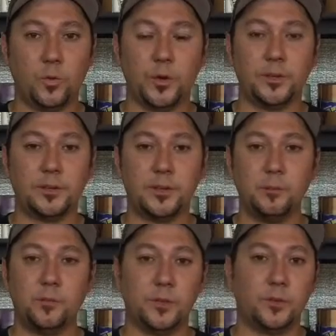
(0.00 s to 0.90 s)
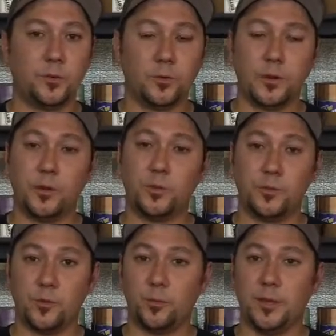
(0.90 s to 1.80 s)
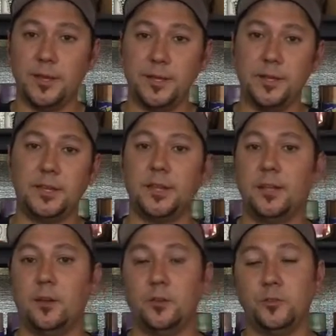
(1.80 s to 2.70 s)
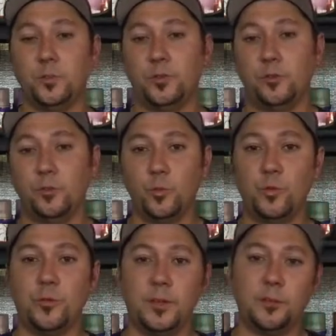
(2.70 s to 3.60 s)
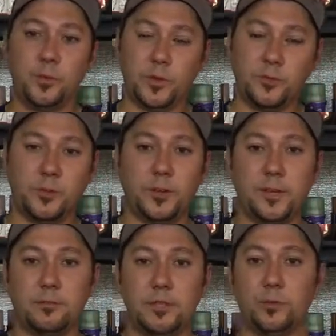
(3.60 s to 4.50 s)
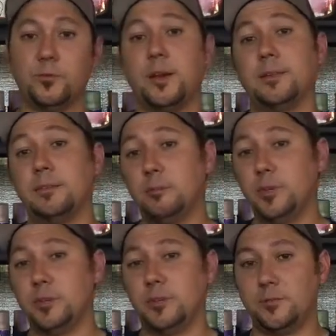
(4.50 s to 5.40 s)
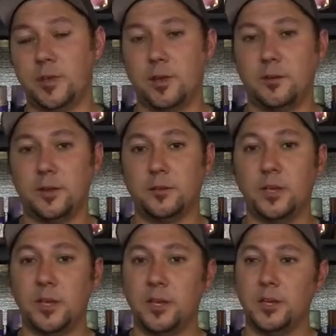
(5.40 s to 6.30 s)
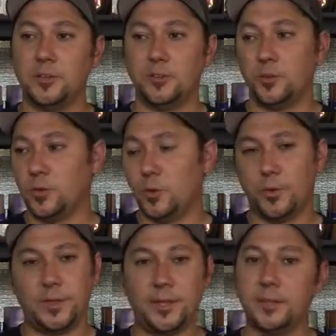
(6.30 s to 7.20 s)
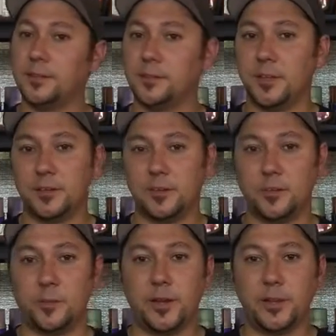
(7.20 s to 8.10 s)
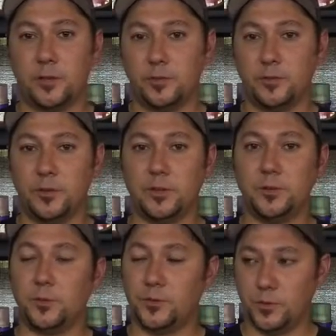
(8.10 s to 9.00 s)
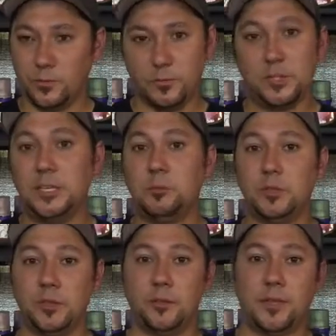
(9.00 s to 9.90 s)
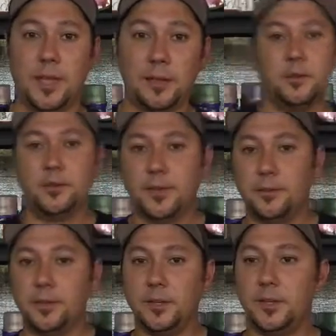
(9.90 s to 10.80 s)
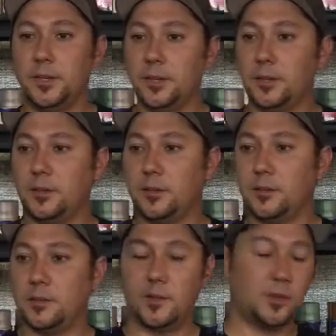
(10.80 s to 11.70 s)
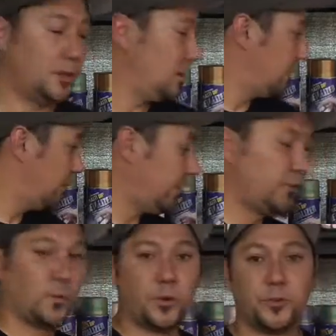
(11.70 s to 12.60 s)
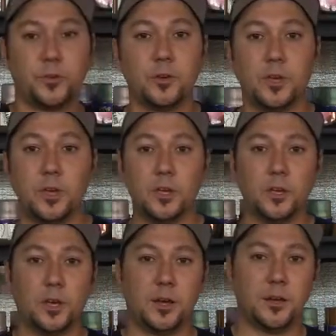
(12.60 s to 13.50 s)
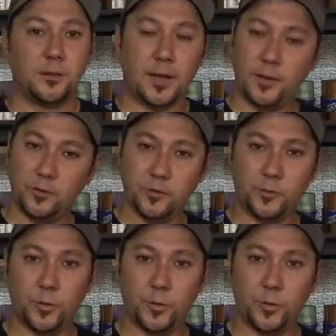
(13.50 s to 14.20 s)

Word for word: don't want a dip vehicle around when you're applying it and also when you're removing it because you're going to have liquefied dip pieces flying around. So you don't want that getting stuck into somebody else's vehicle, so keep clear on that. Second thing is pressure washer. Uh, I use the